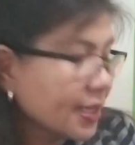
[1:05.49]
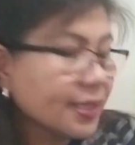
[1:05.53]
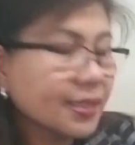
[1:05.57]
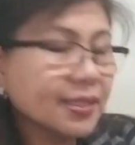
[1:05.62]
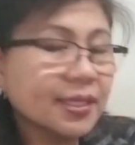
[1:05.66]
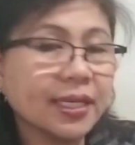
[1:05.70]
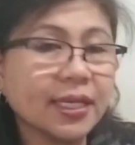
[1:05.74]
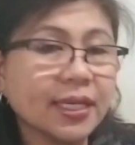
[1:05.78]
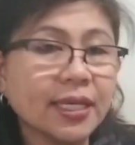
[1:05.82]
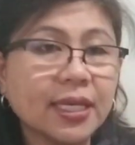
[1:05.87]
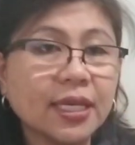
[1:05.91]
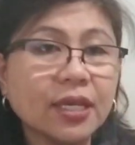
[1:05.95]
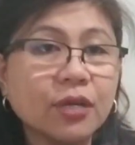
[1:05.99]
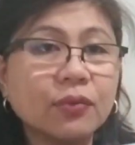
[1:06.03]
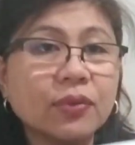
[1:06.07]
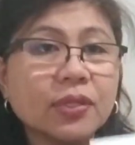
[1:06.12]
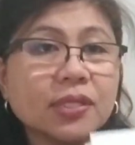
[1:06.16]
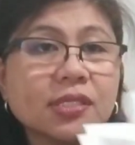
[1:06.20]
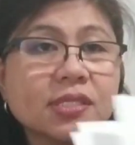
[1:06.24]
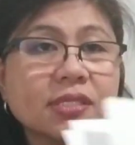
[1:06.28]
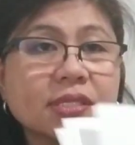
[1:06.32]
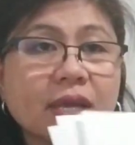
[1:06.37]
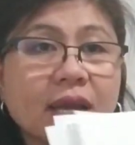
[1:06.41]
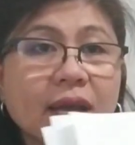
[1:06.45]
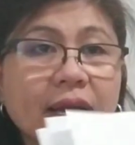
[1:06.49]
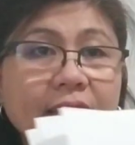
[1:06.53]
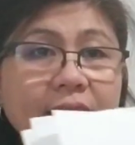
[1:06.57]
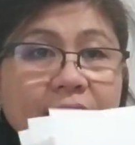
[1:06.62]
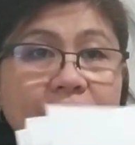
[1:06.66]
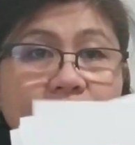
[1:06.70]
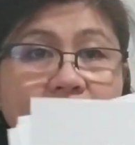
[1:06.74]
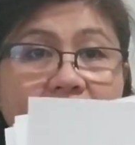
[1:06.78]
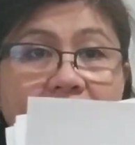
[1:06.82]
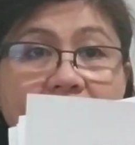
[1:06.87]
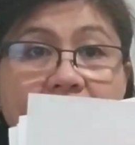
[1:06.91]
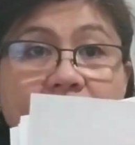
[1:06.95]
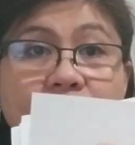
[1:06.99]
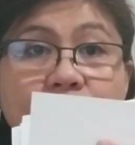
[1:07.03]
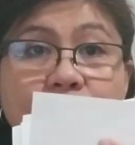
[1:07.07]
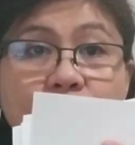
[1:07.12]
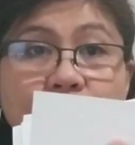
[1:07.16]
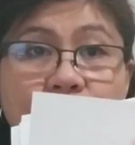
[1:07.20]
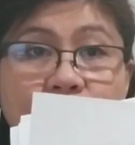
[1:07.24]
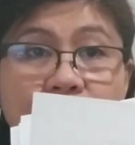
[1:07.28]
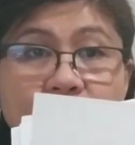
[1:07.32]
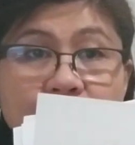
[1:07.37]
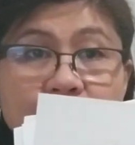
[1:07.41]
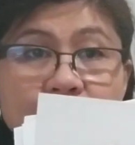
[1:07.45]
The equal sign, we have
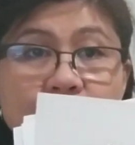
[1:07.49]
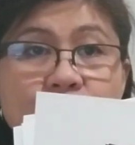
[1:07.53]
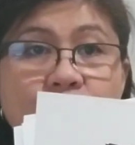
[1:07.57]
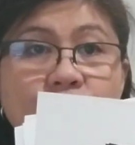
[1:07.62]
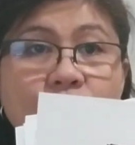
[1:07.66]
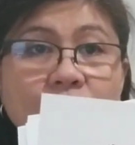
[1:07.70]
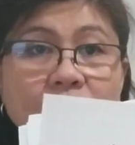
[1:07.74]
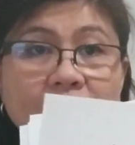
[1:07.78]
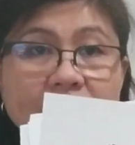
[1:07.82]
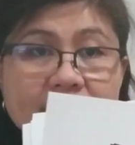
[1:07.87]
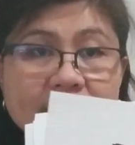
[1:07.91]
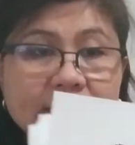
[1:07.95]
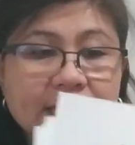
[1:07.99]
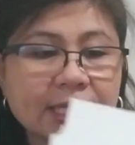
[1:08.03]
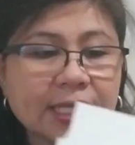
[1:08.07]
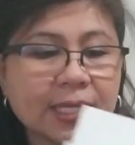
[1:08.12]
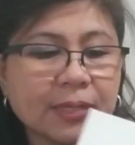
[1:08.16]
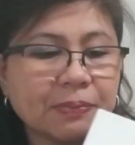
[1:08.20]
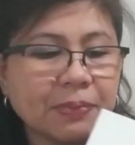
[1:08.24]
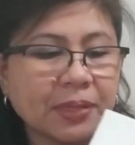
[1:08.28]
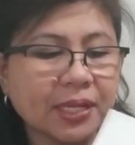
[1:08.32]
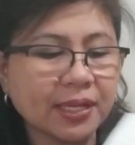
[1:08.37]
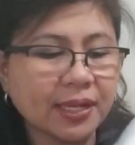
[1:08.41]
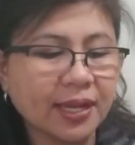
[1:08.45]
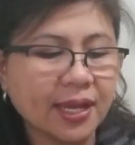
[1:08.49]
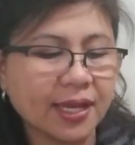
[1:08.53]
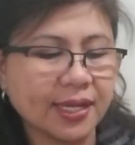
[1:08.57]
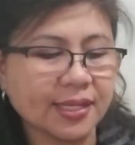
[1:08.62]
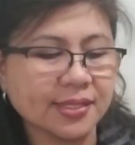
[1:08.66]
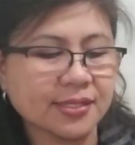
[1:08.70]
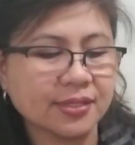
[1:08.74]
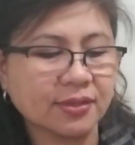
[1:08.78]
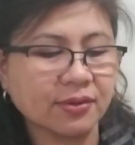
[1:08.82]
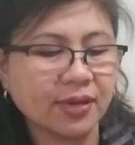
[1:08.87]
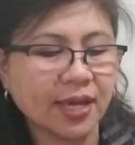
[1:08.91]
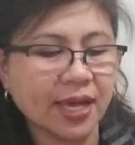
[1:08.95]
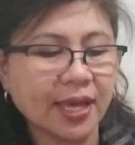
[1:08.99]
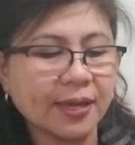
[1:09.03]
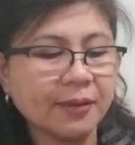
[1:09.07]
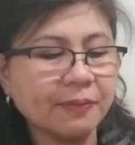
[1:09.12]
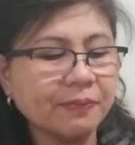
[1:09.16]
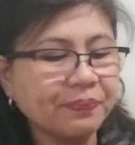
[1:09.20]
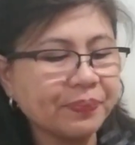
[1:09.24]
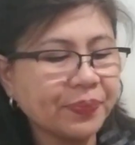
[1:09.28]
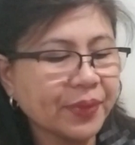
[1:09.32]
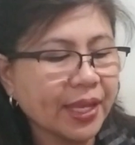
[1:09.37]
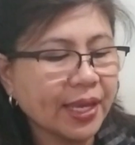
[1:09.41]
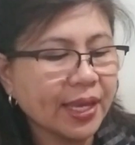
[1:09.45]
two short sleeping lines, okay?
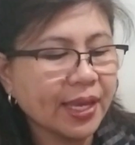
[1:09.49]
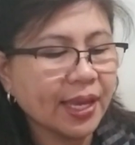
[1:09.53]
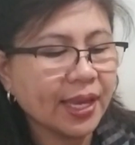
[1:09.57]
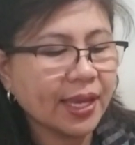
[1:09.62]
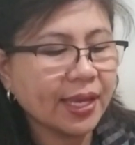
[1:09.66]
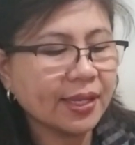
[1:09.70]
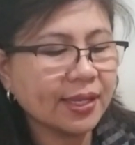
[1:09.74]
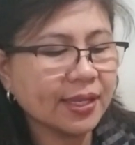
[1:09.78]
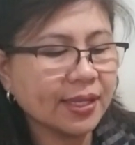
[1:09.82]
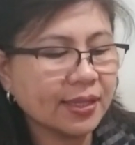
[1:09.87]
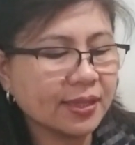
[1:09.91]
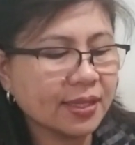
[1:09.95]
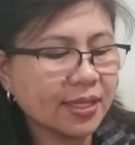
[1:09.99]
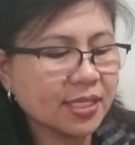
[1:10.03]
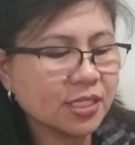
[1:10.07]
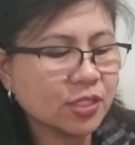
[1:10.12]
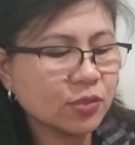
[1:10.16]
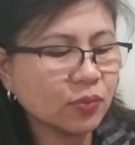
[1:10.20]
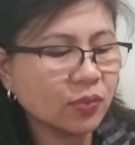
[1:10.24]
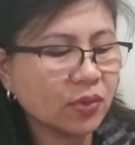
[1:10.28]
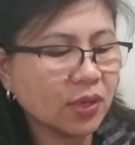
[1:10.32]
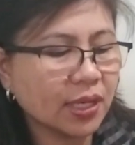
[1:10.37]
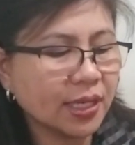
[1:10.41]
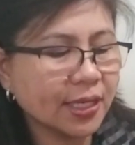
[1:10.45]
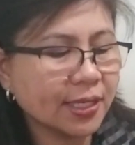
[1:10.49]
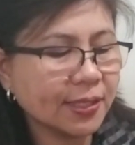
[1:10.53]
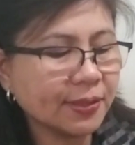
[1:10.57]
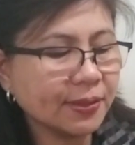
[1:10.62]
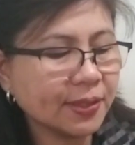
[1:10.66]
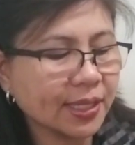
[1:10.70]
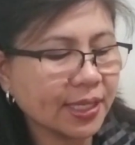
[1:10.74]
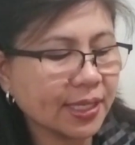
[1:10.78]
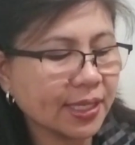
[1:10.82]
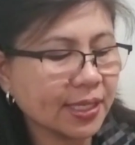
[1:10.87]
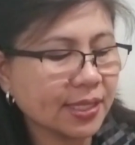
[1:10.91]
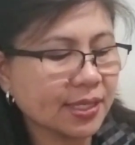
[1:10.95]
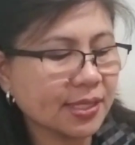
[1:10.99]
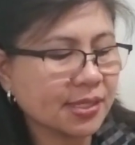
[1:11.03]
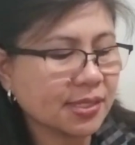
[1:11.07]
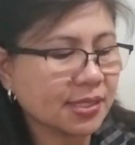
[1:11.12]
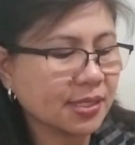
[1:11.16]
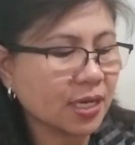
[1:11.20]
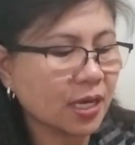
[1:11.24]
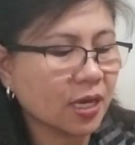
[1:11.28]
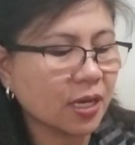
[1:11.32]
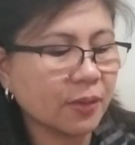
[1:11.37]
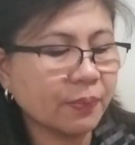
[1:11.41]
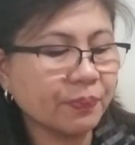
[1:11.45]
And then this one is
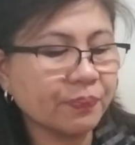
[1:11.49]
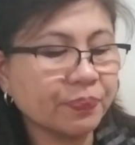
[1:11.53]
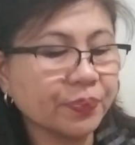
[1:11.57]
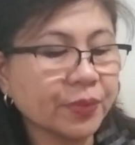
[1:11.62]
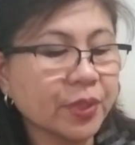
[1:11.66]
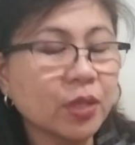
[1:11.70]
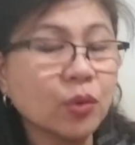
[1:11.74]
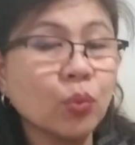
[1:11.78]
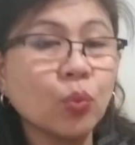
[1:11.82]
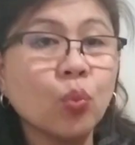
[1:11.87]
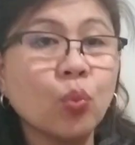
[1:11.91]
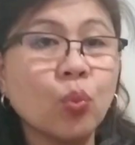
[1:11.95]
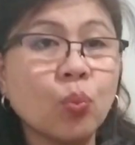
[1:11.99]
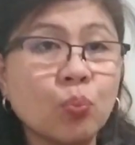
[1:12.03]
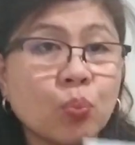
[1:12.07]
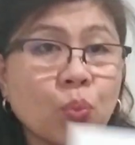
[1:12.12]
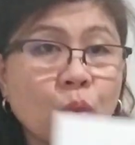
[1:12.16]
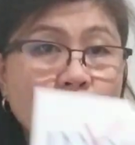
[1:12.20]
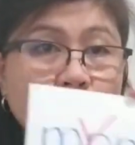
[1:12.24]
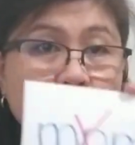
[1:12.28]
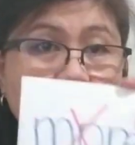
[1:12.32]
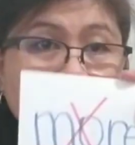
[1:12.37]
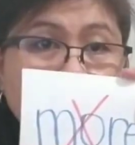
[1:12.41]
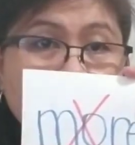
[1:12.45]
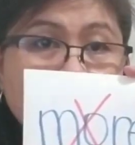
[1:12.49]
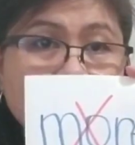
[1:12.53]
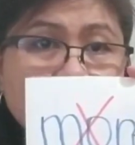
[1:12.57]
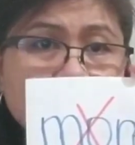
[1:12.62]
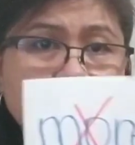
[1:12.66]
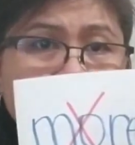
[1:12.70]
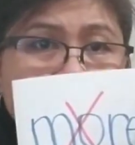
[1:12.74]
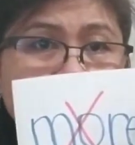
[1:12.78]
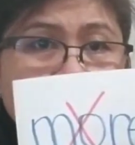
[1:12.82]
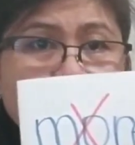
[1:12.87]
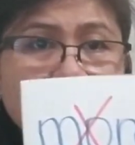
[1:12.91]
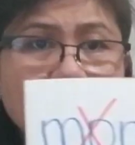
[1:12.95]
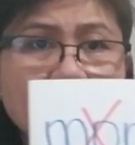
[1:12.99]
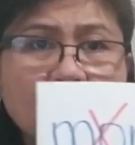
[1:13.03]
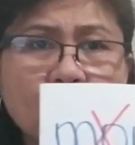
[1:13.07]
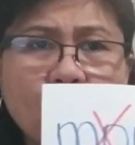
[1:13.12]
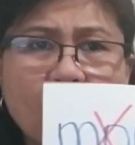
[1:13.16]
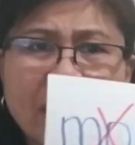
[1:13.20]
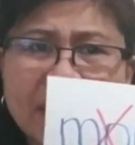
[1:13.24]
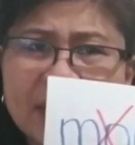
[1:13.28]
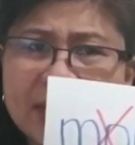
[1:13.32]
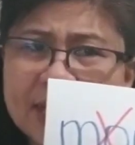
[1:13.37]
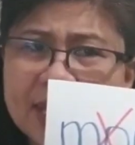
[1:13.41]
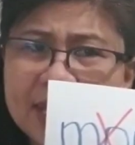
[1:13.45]
more.
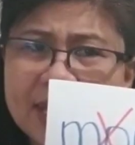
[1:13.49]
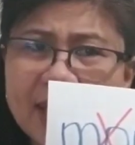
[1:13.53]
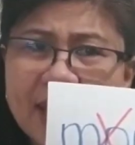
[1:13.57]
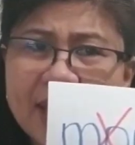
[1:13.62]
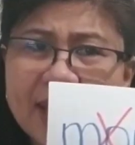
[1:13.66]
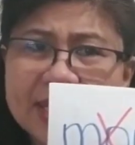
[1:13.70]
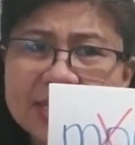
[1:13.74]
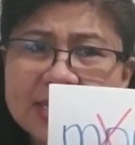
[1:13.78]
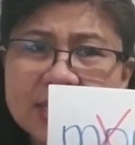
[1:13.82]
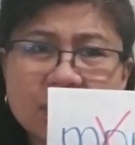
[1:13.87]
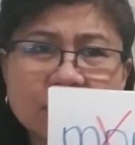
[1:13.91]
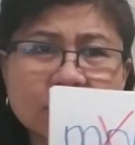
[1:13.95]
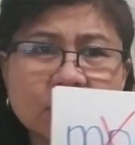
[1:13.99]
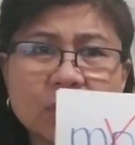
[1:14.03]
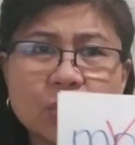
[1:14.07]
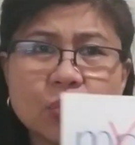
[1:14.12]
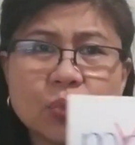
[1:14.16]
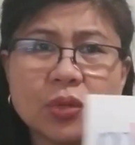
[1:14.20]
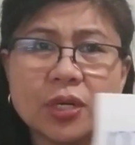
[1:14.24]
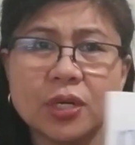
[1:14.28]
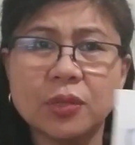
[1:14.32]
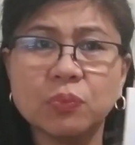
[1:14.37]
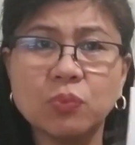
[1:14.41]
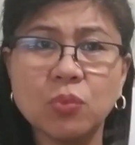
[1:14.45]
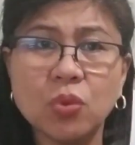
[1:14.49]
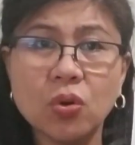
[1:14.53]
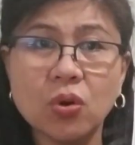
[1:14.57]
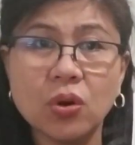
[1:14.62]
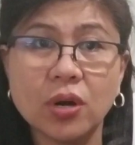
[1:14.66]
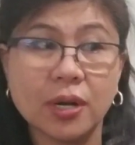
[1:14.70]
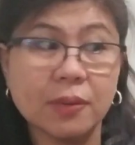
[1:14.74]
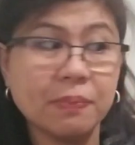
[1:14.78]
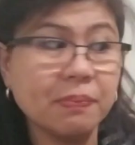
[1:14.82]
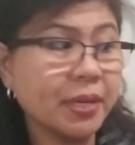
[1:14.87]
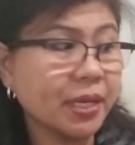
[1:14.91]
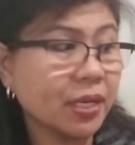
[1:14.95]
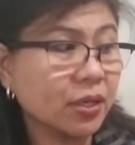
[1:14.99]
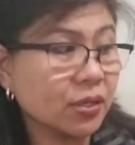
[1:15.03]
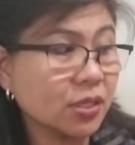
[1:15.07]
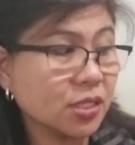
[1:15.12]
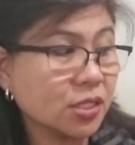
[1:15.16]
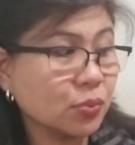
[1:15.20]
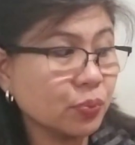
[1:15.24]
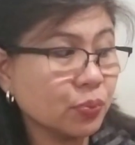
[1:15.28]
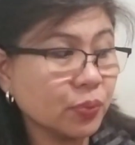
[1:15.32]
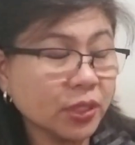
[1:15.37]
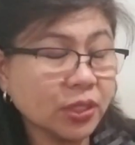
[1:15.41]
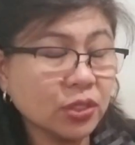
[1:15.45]
Why did I X out the word more?
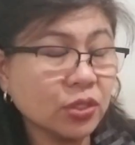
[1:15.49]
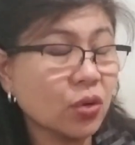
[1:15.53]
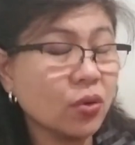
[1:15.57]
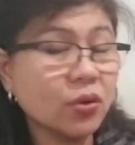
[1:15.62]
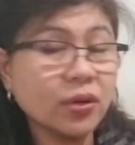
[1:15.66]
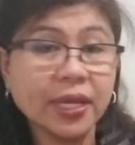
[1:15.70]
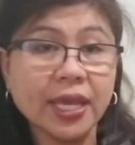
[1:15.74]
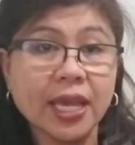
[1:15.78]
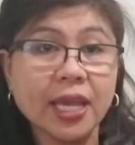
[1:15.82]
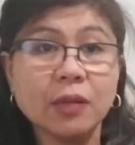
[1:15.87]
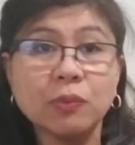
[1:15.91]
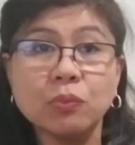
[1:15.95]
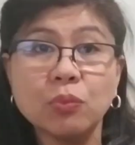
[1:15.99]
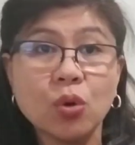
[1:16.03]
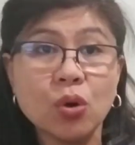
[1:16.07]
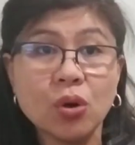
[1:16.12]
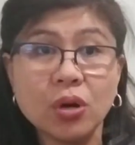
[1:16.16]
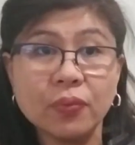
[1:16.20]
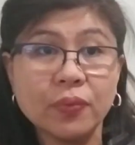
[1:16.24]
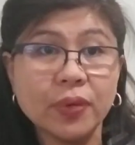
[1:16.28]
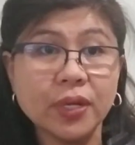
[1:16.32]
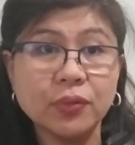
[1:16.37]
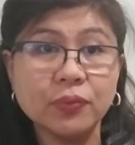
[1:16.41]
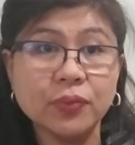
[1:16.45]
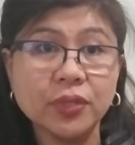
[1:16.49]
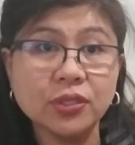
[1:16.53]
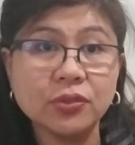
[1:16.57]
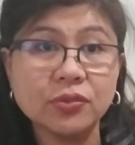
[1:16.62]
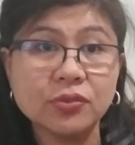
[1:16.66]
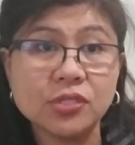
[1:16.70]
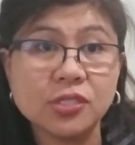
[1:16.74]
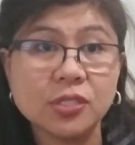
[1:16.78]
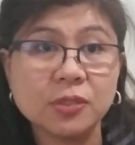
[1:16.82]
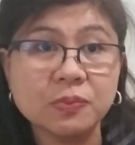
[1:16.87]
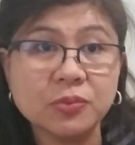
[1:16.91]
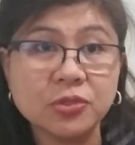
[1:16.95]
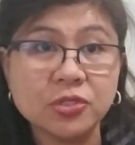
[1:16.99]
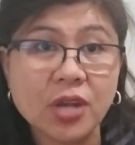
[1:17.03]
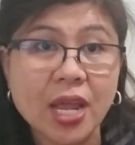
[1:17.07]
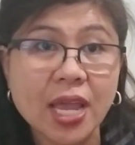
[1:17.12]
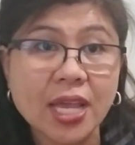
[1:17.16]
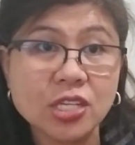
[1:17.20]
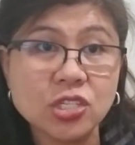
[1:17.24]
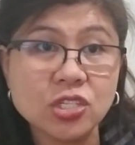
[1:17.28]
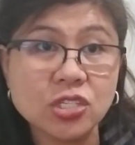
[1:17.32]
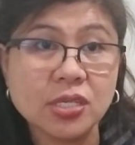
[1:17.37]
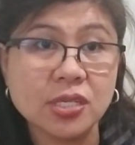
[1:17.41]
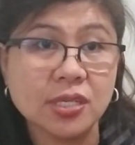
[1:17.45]
Because we don't get more when we do
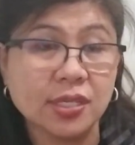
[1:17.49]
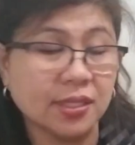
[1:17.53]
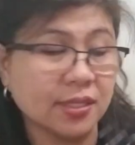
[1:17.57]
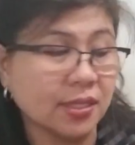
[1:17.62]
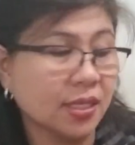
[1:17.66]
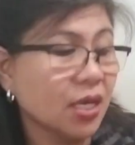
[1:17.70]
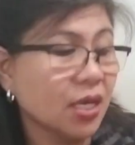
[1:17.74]
subtraction.